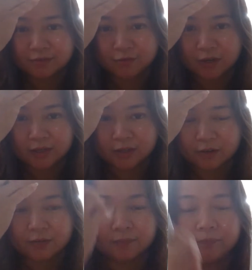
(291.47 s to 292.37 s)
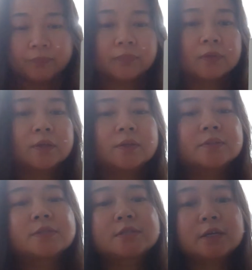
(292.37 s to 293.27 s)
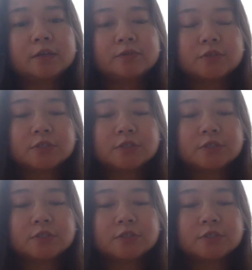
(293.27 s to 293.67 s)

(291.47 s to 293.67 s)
right here, is executive